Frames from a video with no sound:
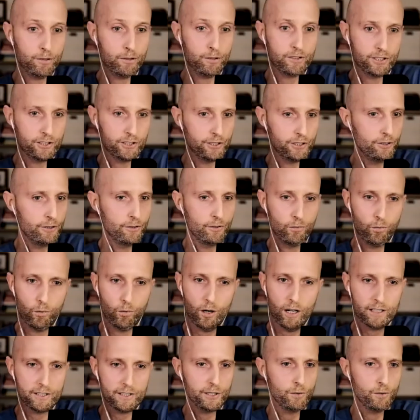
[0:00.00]
to do
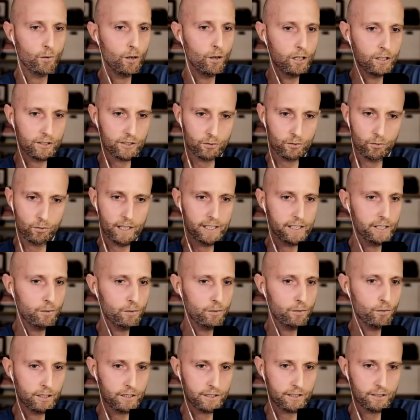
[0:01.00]
what you want, when you
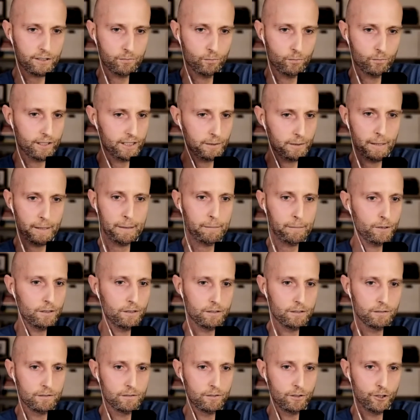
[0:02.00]
want, with the
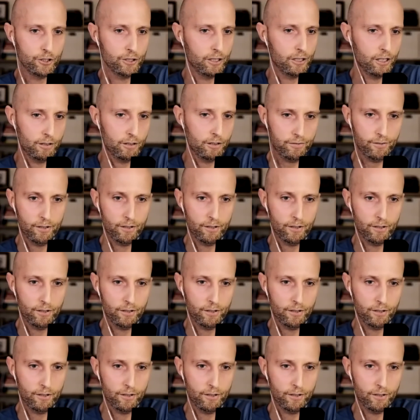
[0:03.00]
people who you love.